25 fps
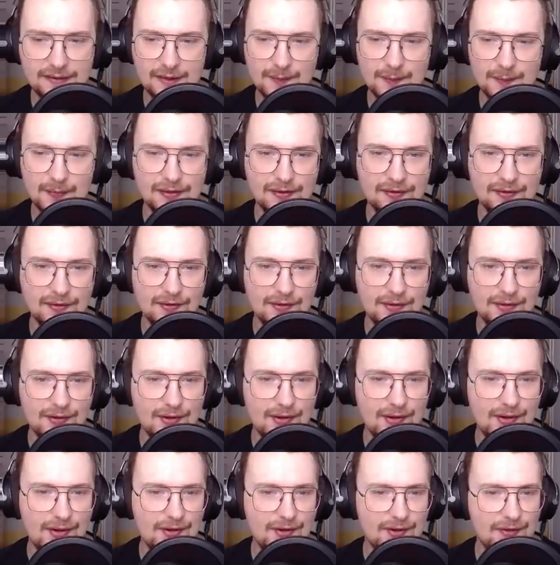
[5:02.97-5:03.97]
to be a
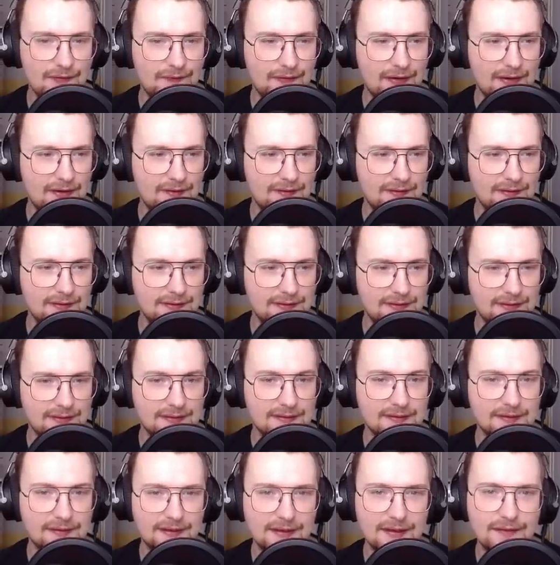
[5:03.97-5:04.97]
lot of Valkyrie skins.
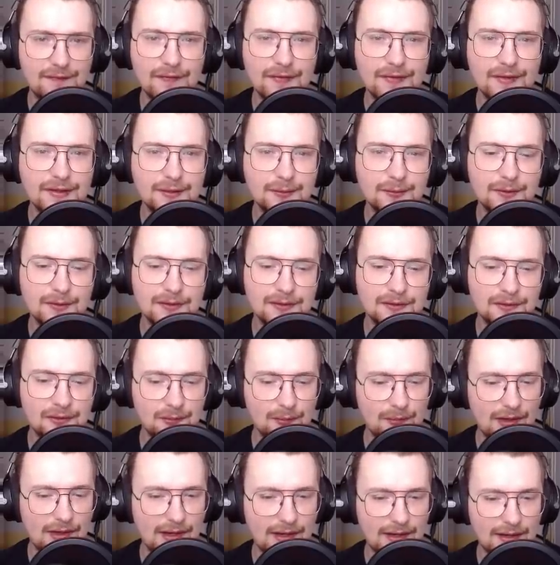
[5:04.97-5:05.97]
Like, even this one's not
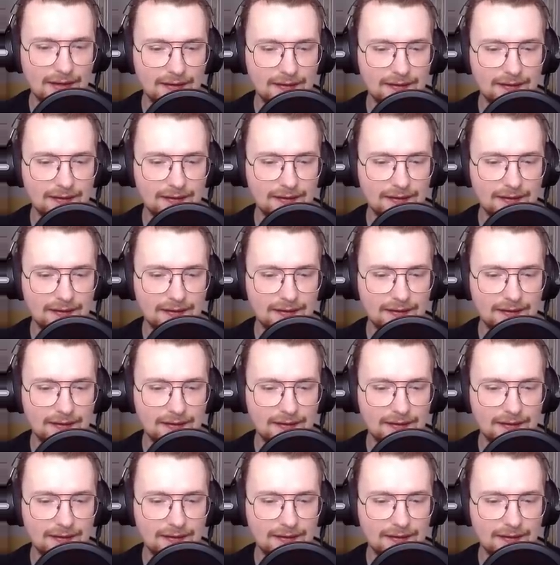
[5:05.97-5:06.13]
bad.